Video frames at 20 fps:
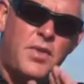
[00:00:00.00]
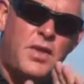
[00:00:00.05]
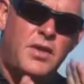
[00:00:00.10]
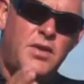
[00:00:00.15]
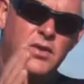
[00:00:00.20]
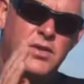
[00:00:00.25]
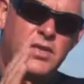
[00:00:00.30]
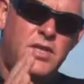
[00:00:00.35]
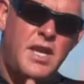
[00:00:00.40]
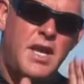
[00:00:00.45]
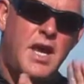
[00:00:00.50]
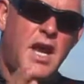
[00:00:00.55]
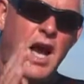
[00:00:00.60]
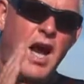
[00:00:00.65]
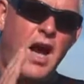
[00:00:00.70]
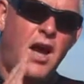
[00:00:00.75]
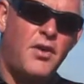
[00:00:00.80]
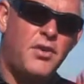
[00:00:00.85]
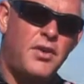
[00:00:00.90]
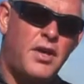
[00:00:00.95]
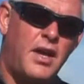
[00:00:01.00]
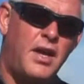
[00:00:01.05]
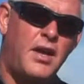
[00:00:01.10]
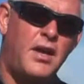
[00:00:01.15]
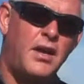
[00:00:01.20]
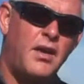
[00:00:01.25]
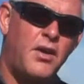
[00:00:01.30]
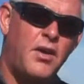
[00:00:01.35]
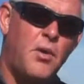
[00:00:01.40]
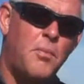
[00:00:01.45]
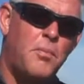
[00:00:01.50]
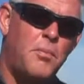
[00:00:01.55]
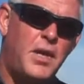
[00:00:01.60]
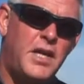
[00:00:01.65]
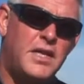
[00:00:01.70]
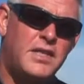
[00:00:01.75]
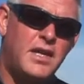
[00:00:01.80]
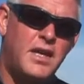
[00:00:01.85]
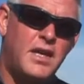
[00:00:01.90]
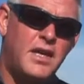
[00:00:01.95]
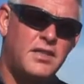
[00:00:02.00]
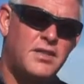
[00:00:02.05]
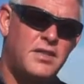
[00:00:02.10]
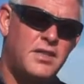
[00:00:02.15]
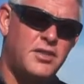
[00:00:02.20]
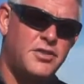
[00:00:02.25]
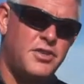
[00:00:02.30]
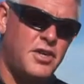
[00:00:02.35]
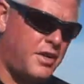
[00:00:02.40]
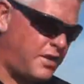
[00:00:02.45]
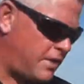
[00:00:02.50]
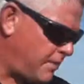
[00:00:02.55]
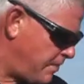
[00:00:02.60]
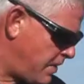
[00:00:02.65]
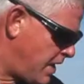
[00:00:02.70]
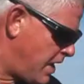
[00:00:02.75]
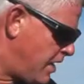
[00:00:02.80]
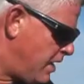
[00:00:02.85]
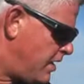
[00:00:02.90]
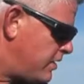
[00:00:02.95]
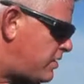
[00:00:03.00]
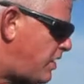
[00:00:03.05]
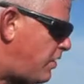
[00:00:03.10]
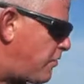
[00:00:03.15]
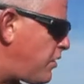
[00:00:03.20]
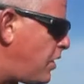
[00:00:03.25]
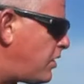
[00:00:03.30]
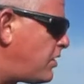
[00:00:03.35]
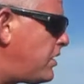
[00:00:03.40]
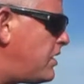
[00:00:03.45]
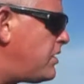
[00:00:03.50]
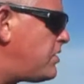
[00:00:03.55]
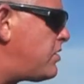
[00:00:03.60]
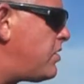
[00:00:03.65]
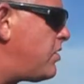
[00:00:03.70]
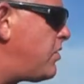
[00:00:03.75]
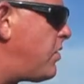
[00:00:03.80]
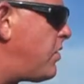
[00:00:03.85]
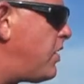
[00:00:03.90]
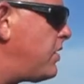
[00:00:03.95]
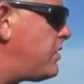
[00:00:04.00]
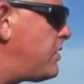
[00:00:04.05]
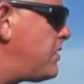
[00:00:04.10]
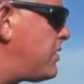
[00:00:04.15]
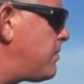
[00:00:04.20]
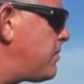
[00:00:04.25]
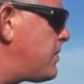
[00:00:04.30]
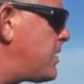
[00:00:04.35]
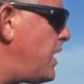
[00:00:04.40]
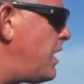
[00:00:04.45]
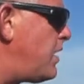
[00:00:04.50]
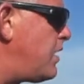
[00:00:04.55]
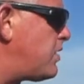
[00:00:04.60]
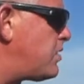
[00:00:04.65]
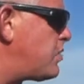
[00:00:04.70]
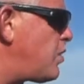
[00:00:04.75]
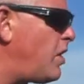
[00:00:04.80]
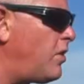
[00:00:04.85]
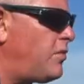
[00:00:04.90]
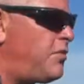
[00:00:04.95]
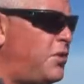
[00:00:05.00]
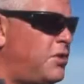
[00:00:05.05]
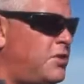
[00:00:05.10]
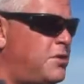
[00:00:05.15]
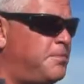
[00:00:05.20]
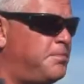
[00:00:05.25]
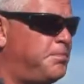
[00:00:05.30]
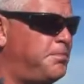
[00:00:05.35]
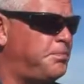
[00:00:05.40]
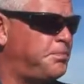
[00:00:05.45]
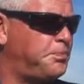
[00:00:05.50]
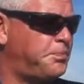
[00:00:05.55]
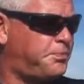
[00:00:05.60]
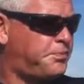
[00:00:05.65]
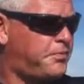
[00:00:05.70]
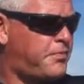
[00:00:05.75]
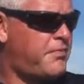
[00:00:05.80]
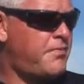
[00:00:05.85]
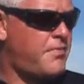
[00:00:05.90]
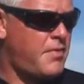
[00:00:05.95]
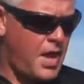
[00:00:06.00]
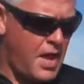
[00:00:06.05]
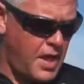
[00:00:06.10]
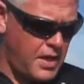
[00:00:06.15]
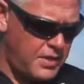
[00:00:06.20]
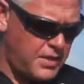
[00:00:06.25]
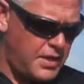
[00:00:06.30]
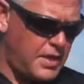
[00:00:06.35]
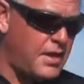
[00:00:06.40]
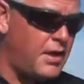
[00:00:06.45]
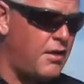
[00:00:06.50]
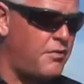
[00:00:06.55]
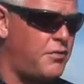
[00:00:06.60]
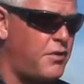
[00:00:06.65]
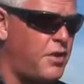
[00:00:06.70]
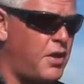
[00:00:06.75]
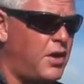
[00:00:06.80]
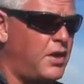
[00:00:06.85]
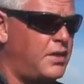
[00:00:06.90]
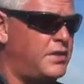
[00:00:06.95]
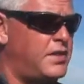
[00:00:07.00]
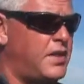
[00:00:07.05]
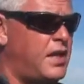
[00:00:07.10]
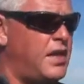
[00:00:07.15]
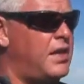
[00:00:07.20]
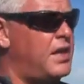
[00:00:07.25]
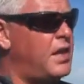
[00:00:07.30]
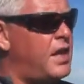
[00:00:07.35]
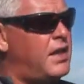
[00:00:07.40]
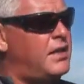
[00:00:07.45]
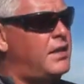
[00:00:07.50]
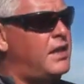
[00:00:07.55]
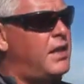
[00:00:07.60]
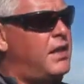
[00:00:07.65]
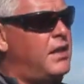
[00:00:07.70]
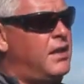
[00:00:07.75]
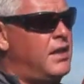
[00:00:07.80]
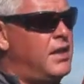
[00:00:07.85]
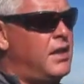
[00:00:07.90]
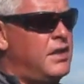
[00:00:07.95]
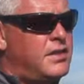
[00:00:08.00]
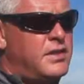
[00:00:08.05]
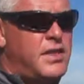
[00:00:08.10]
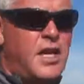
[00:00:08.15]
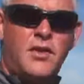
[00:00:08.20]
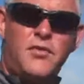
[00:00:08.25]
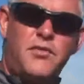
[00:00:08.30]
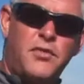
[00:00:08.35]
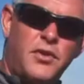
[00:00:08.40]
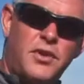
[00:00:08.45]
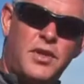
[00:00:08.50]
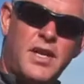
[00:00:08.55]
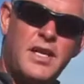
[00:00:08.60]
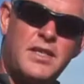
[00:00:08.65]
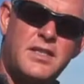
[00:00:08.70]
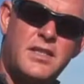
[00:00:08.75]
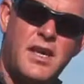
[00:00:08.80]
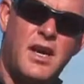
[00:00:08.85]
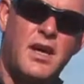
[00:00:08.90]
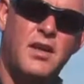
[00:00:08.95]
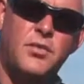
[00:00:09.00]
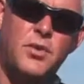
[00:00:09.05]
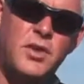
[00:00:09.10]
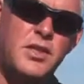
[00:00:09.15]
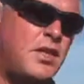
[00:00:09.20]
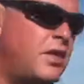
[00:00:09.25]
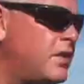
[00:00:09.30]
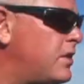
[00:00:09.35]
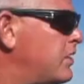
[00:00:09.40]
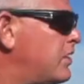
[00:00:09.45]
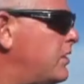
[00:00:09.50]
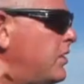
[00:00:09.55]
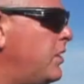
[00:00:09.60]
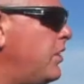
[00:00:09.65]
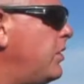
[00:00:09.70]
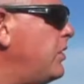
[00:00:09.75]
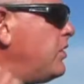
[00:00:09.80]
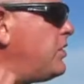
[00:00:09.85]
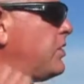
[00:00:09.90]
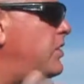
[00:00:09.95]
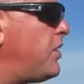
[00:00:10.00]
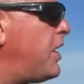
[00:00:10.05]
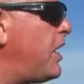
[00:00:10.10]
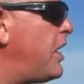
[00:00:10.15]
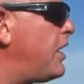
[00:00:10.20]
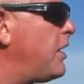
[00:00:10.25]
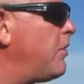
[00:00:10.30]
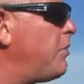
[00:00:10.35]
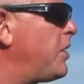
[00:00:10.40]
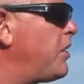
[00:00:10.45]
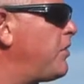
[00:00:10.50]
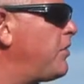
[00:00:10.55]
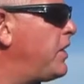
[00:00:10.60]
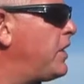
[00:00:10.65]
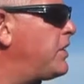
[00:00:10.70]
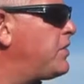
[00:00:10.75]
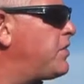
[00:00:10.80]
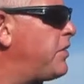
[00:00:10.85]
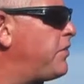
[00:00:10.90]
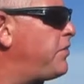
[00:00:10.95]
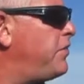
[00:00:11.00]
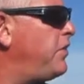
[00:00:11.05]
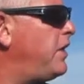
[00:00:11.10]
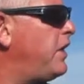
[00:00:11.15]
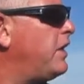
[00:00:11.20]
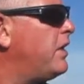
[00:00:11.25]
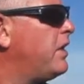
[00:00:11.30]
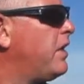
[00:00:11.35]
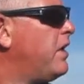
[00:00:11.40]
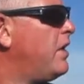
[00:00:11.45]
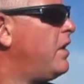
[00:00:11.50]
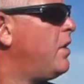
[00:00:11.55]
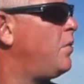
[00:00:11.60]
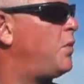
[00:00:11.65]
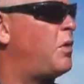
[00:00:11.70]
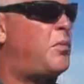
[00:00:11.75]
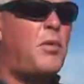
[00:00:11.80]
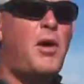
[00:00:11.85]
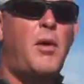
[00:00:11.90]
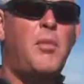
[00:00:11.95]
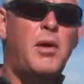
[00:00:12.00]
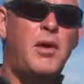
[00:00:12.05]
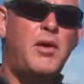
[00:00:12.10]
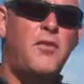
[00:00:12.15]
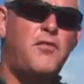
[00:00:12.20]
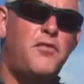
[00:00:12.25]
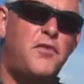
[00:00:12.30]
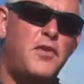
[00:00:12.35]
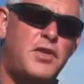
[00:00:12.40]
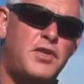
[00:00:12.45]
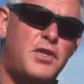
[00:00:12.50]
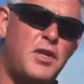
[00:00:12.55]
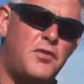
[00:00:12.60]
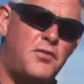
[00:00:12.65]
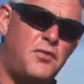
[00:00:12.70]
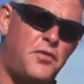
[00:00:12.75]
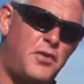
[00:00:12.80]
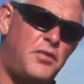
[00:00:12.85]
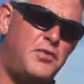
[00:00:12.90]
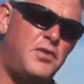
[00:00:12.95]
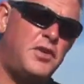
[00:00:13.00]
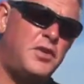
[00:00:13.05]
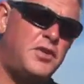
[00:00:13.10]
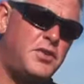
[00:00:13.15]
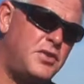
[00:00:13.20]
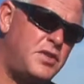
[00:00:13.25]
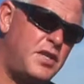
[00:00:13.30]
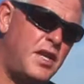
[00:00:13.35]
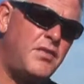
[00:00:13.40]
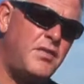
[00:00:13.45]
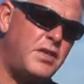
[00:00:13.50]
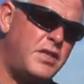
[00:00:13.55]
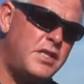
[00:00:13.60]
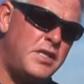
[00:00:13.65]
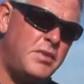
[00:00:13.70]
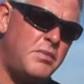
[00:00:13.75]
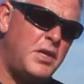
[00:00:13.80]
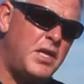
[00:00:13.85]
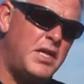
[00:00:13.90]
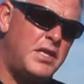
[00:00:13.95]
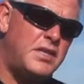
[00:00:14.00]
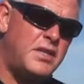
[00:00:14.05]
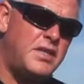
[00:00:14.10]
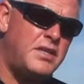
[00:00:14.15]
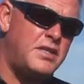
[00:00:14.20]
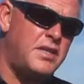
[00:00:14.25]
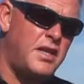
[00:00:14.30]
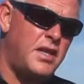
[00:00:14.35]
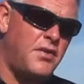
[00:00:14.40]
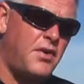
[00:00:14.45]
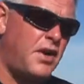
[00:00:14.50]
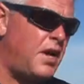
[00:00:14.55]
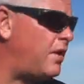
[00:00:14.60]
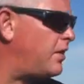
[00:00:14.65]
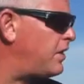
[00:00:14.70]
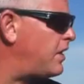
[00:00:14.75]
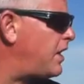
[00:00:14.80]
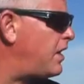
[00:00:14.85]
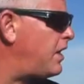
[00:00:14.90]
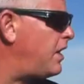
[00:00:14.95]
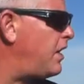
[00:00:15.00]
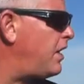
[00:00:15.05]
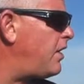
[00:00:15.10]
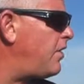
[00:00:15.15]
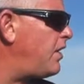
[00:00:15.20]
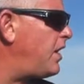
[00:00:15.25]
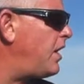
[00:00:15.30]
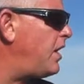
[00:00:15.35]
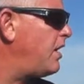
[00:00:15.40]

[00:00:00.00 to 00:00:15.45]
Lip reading: to see how they compete against each other. So I've got these two rods, 10 and 12 foot, and then I've got another 10 foot that side, which I'll just use to add a bit of extra feed. We'll probably fish at 50 to 70 meters and around that area,